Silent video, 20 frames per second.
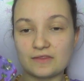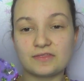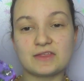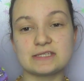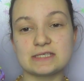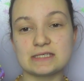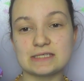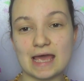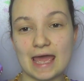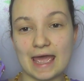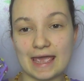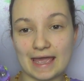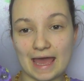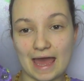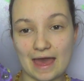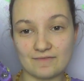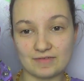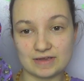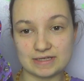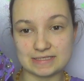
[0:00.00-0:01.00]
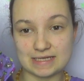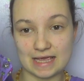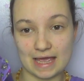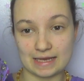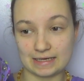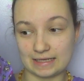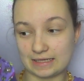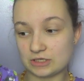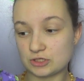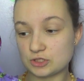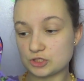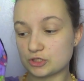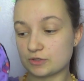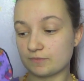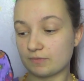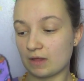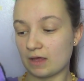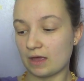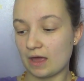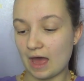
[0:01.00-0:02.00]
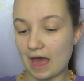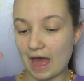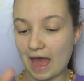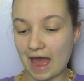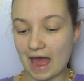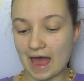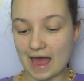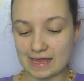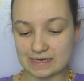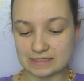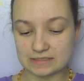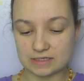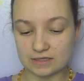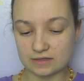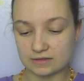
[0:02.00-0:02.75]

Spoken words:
This is a heavy 10-inch. And